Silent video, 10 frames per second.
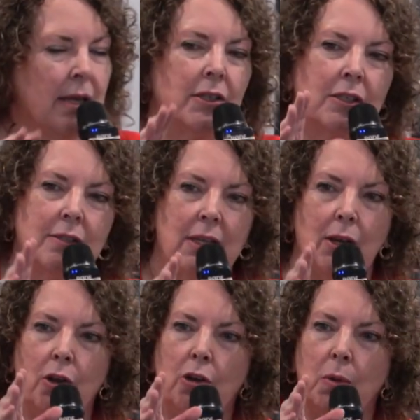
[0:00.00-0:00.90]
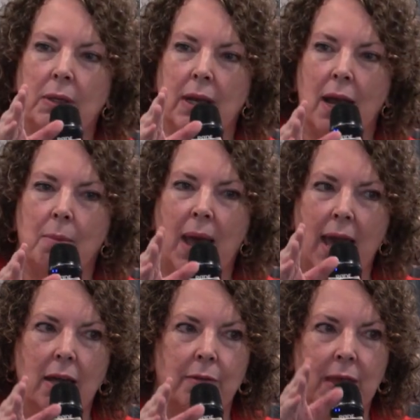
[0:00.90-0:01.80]
to see who would come
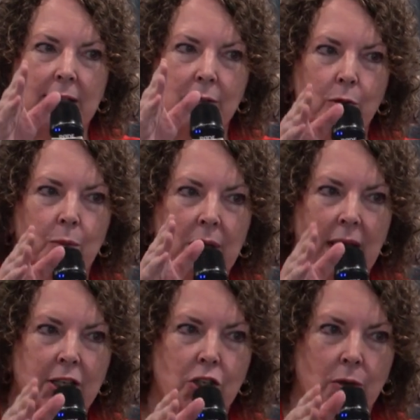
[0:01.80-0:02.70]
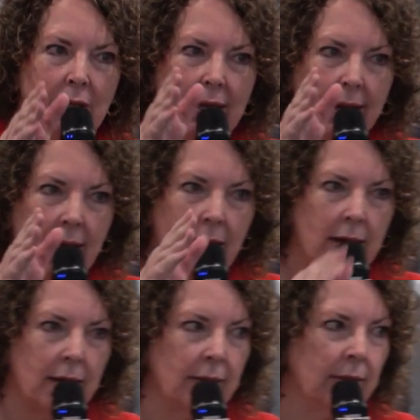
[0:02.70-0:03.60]
out of that supernatural
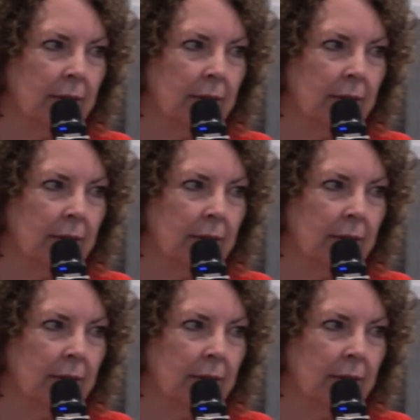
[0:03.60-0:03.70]
encounter.